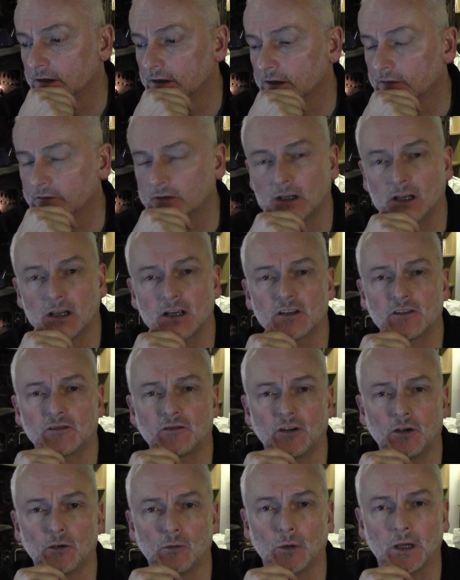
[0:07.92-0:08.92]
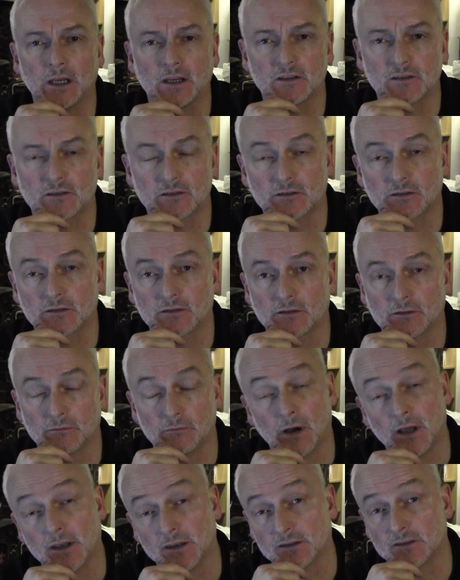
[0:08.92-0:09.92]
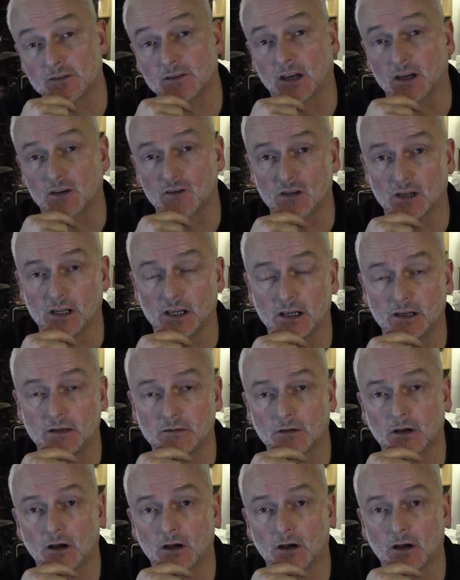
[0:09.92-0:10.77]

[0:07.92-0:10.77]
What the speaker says: Over the last few weeks, months actually,